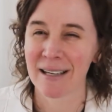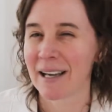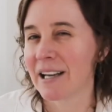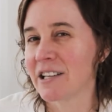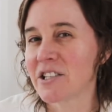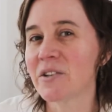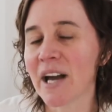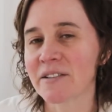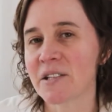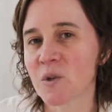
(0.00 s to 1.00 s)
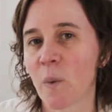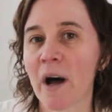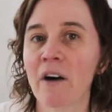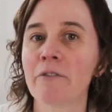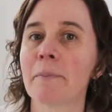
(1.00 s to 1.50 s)
And in
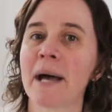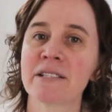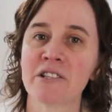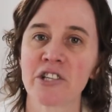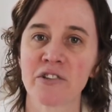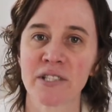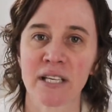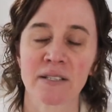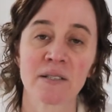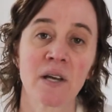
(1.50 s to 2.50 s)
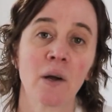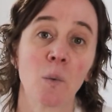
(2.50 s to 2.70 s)
2012, Massachusetts